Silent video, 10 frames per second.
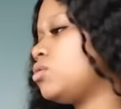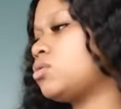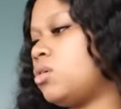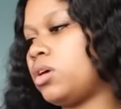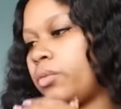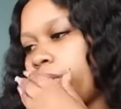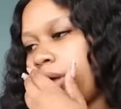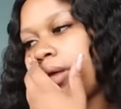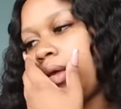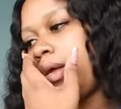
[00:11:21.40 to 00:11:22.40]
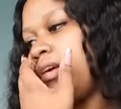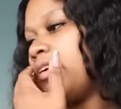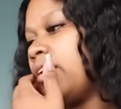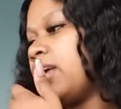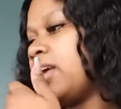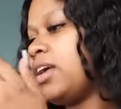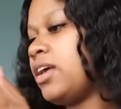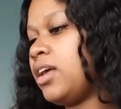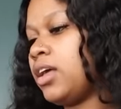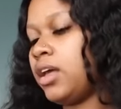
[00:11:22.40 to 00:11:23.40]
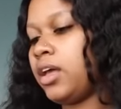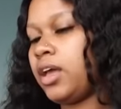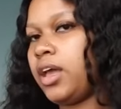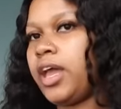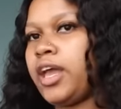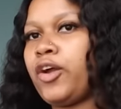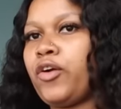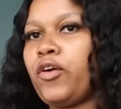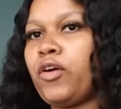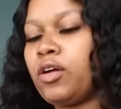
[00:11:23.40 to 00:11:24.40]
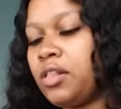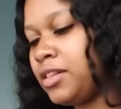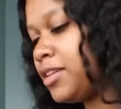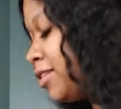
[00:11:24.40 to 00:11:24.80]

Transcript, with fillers: Tolu's calling me. Hey, girl.